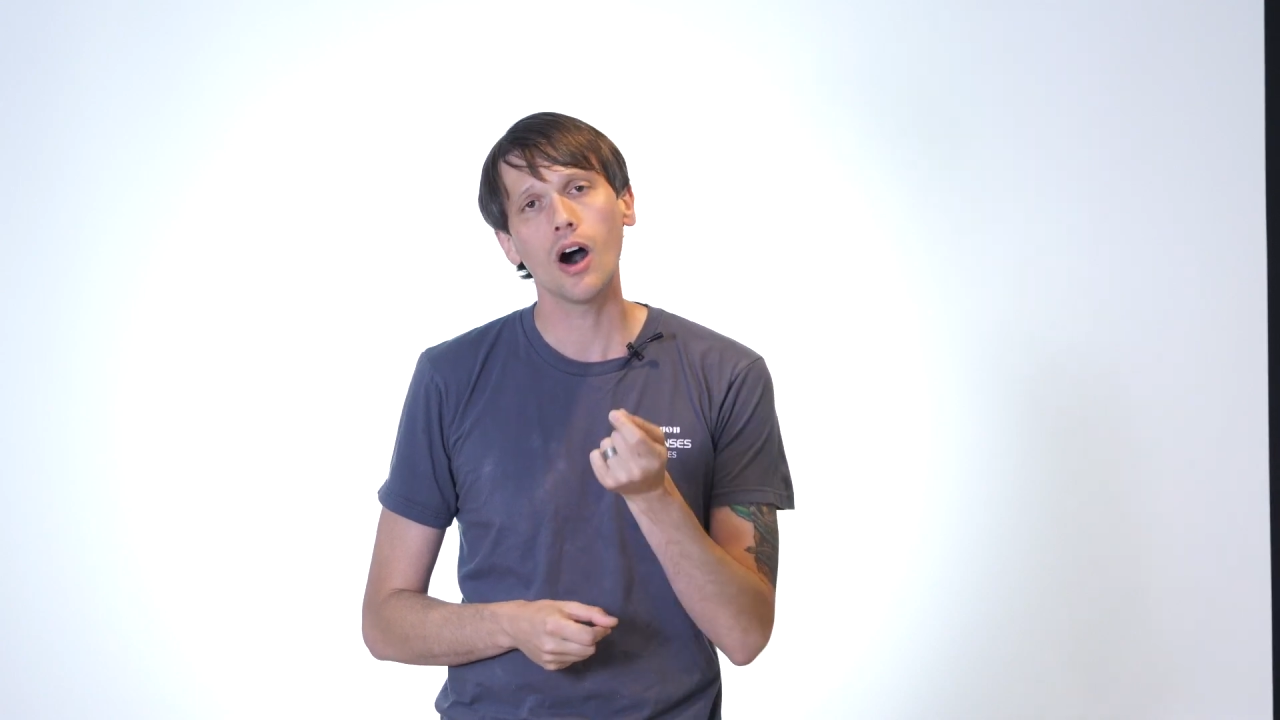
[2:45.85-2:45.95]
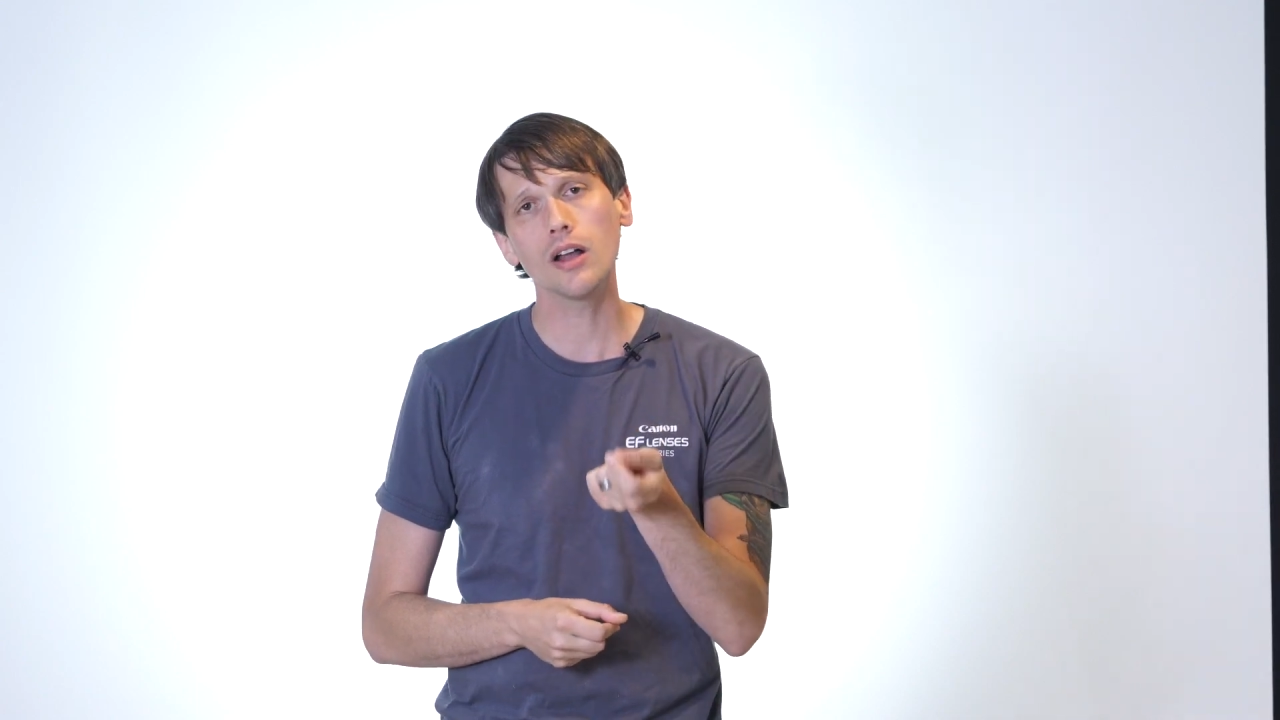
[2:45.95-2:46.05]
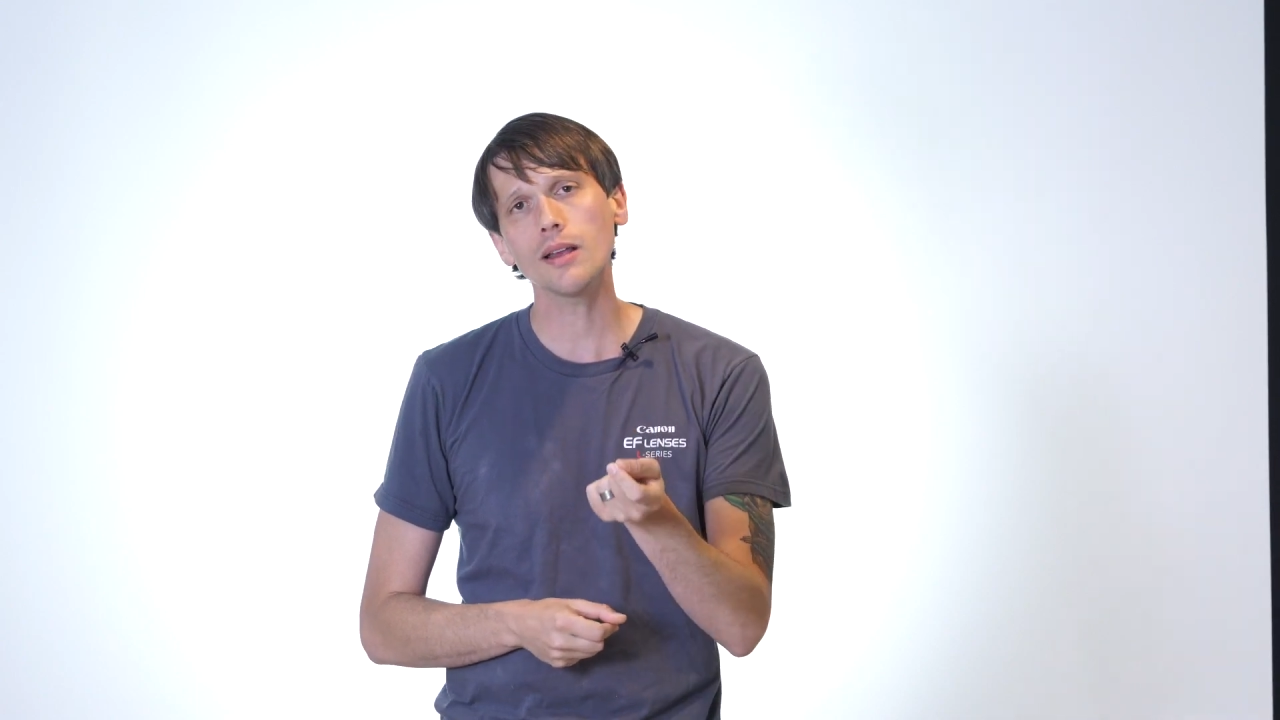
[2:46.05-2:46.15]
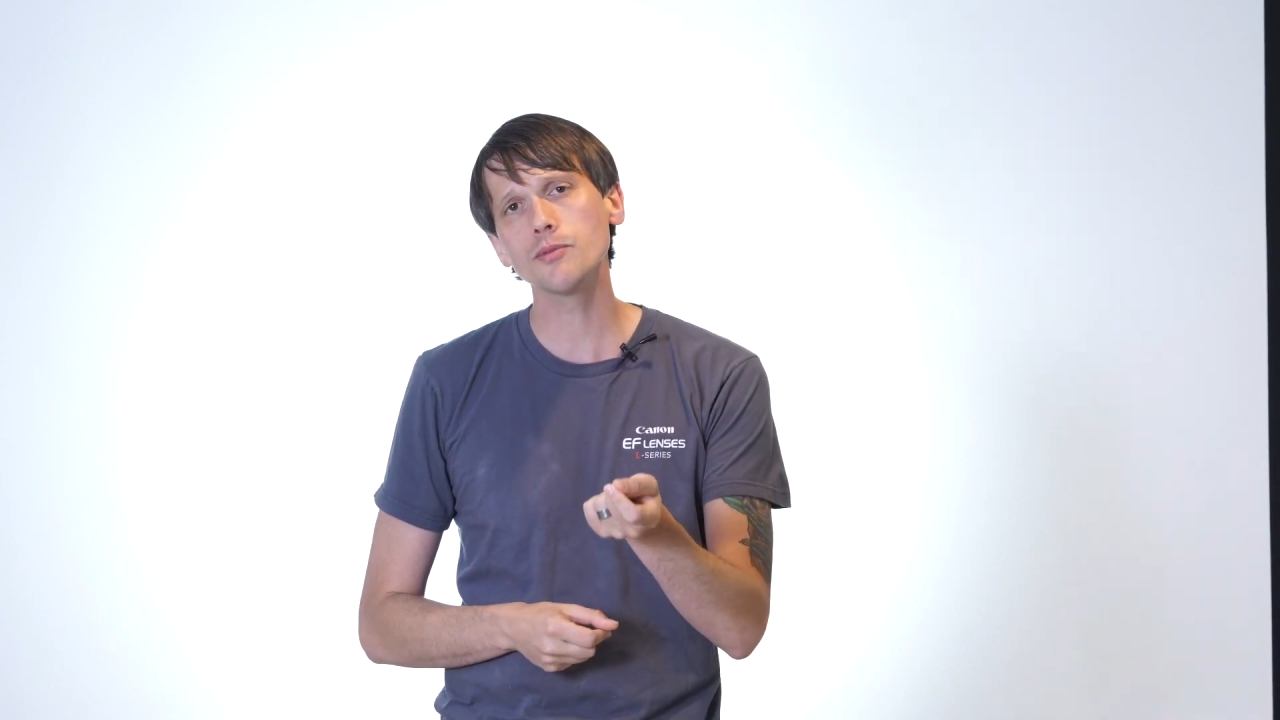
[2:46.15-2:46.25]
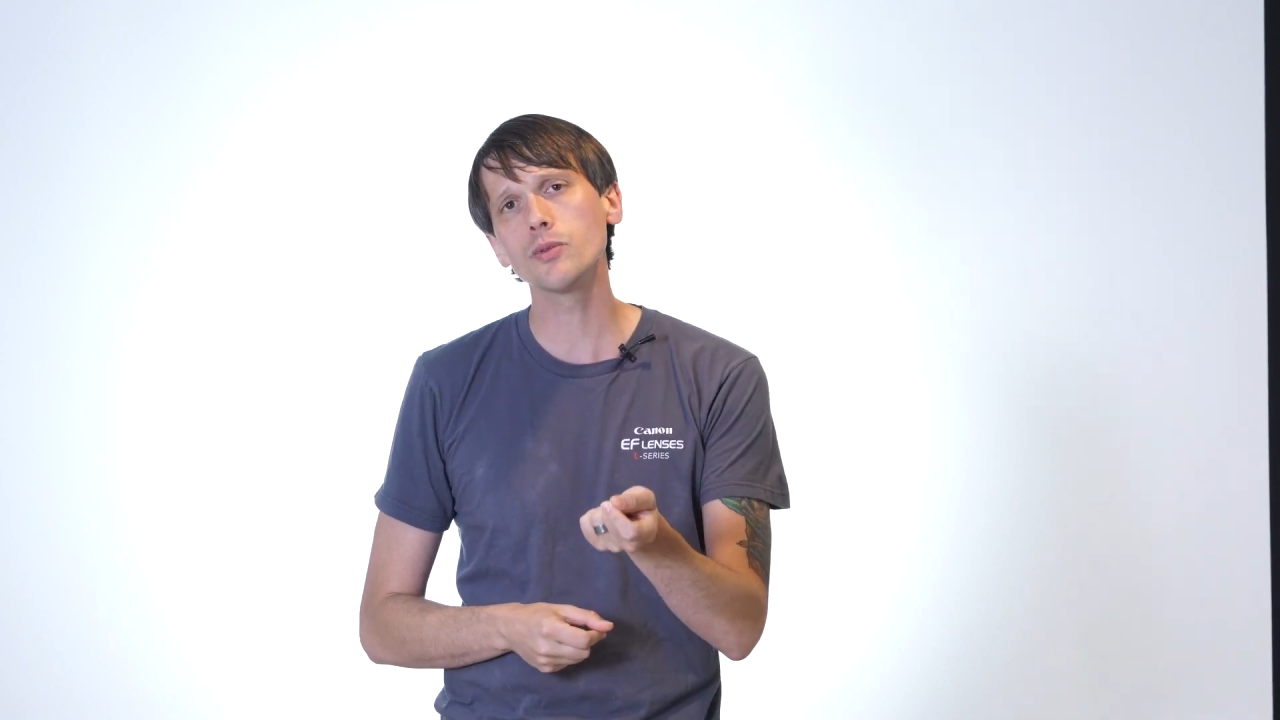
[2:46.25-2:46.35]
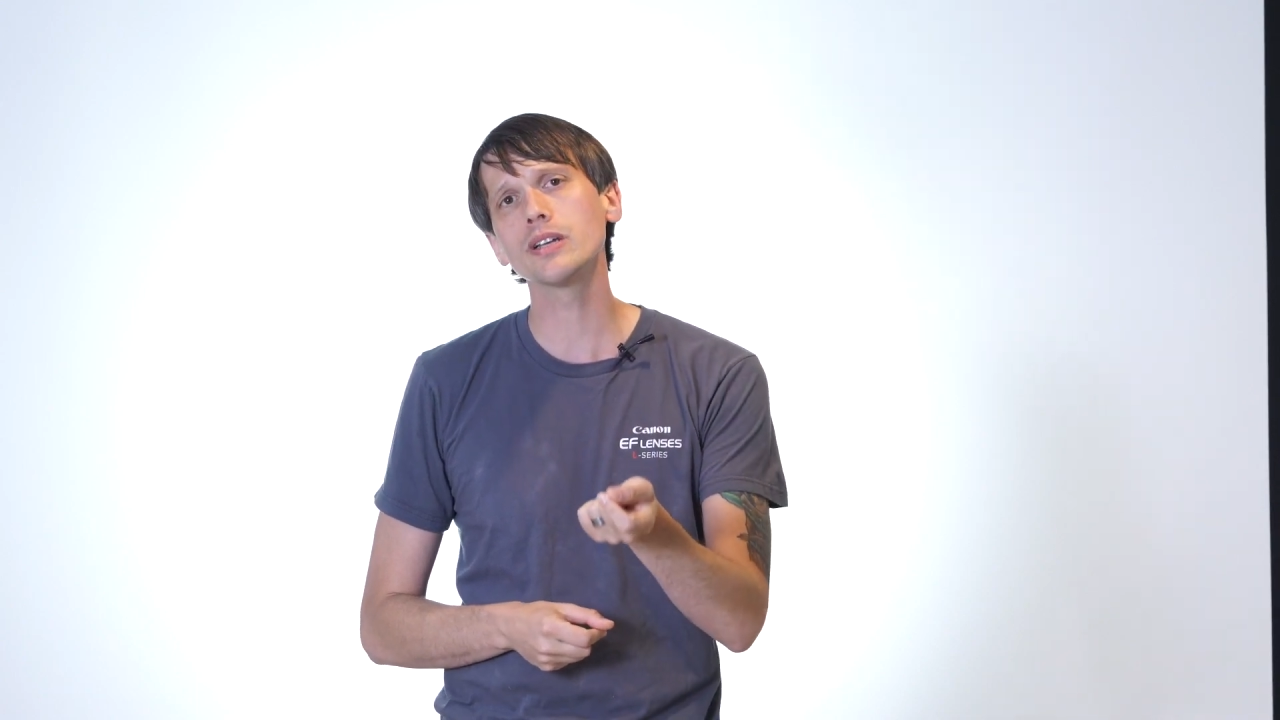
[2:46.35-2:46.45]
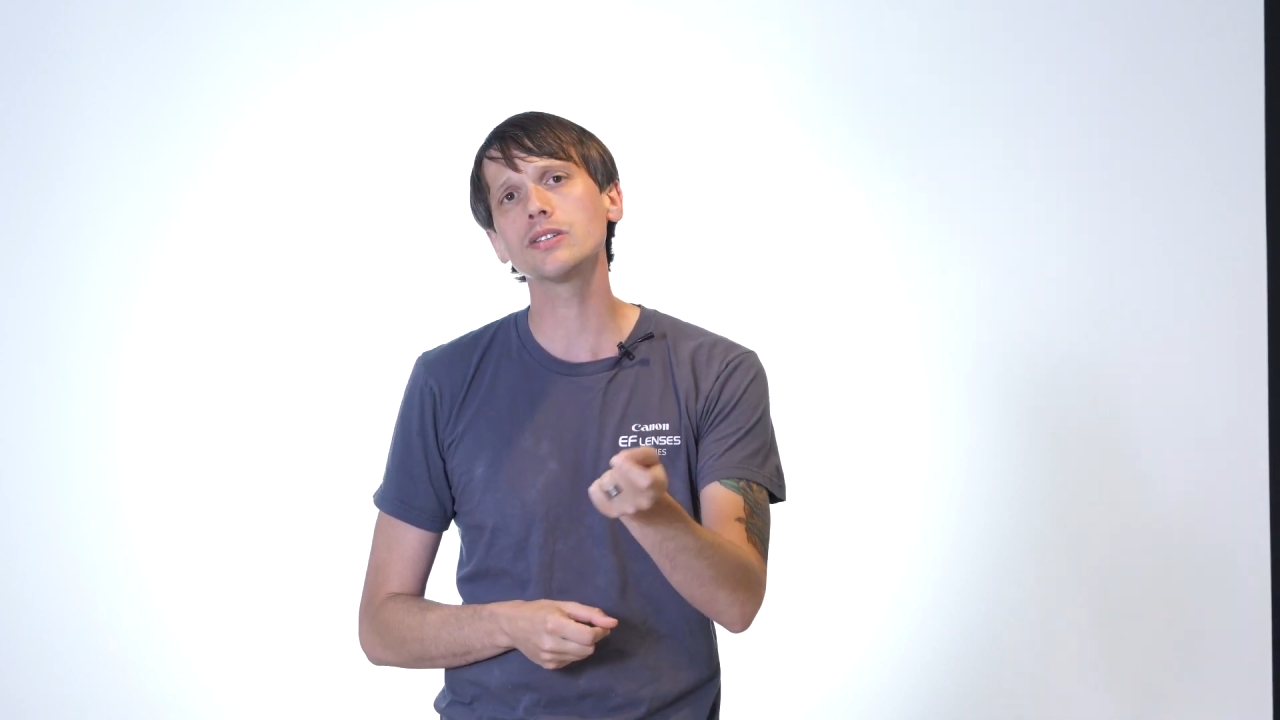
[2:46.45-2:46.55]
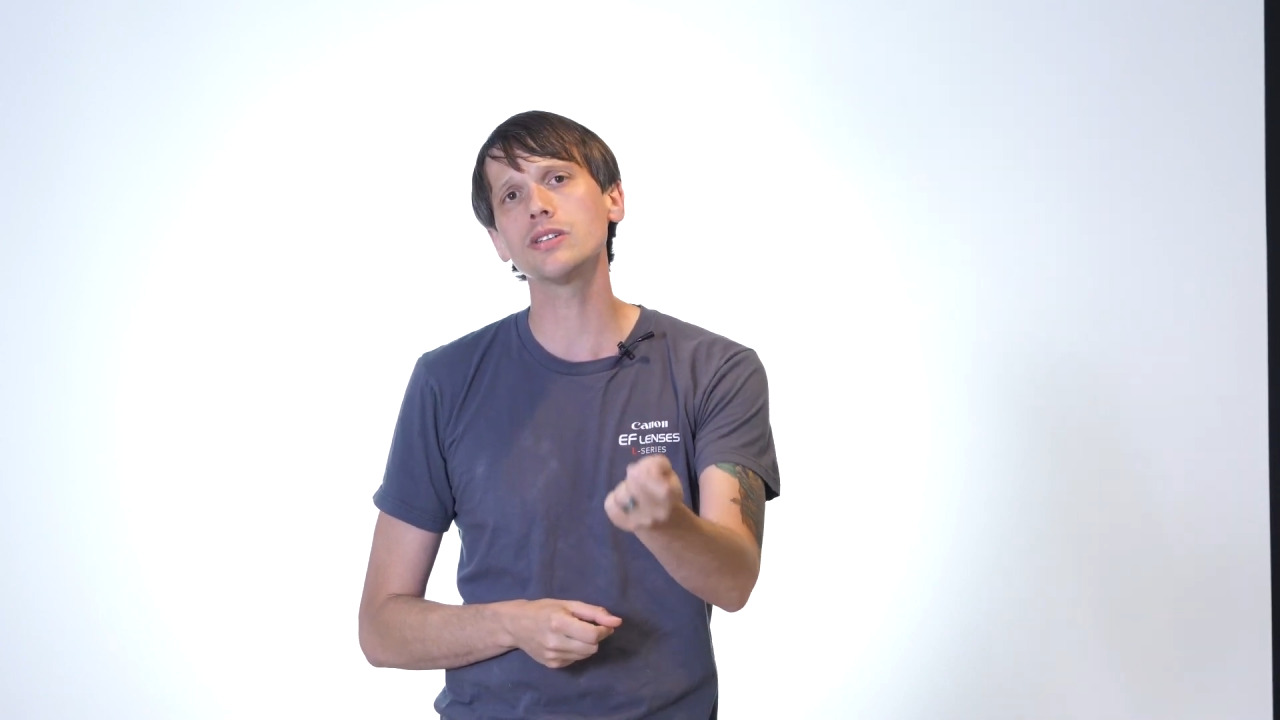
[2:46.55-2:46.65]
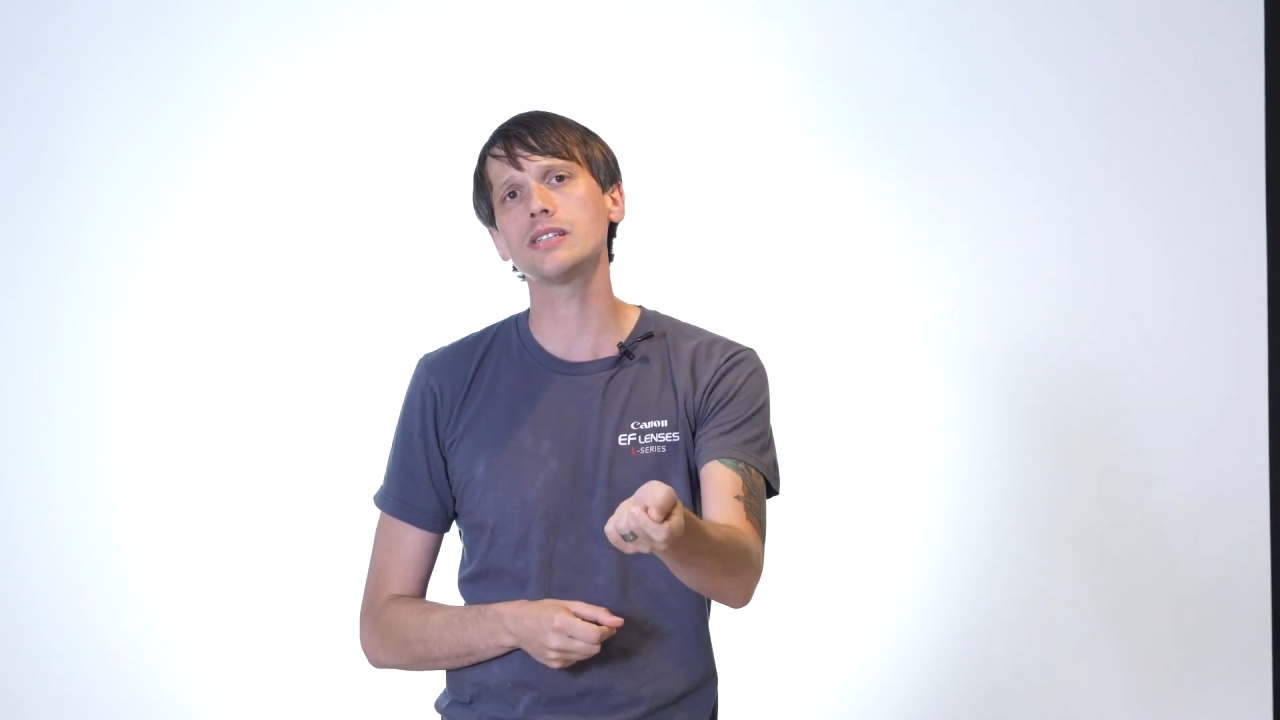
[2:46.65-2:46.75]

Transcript: All I'm doing is